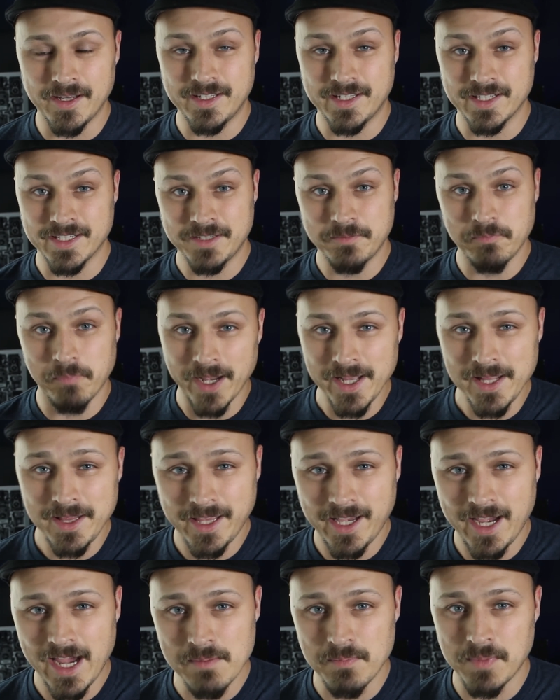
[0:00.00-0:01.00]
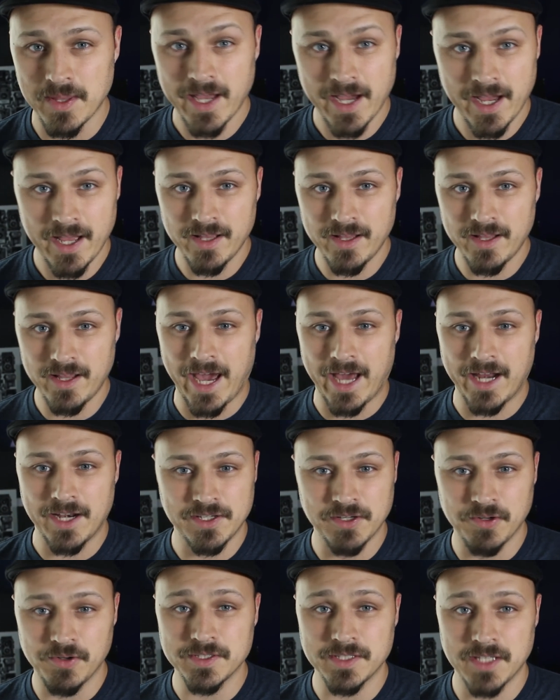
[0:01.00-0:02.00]
despite that, but that
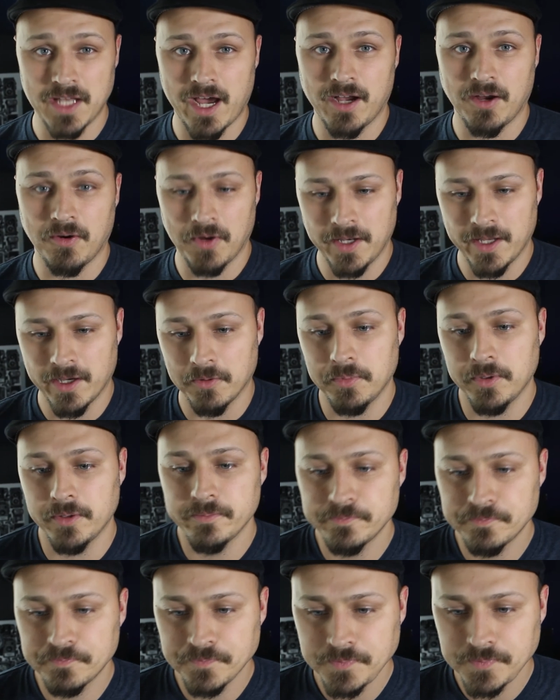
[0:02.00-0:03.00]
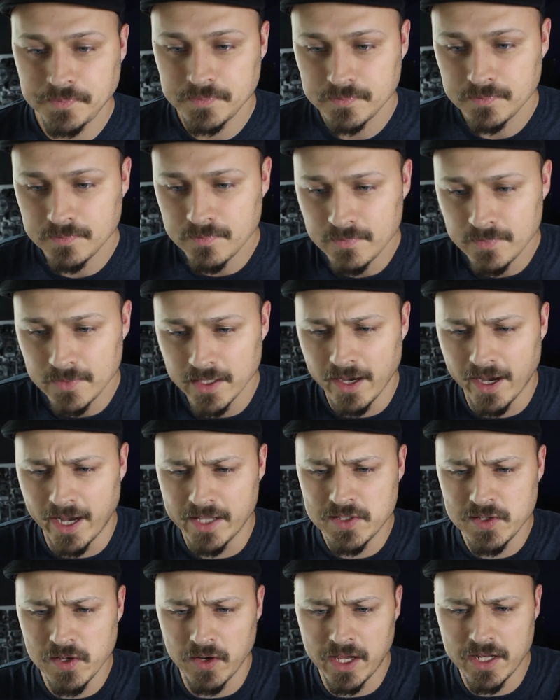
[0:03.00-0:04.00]
attitude is not going to help you. All
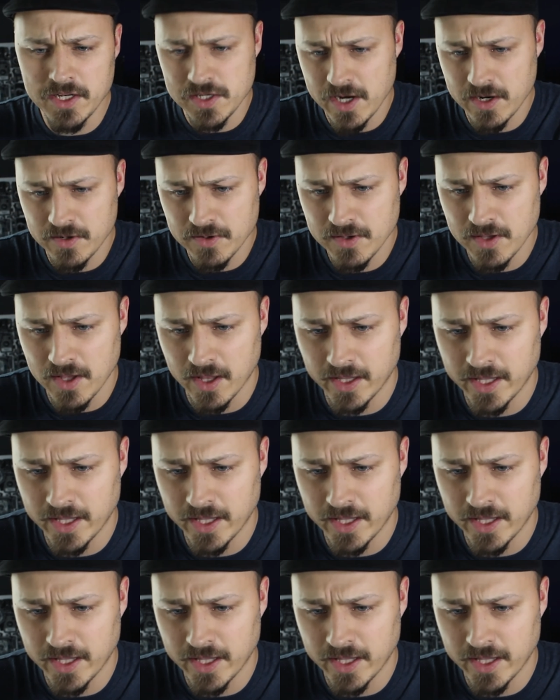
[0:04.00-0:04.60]
right, so in general,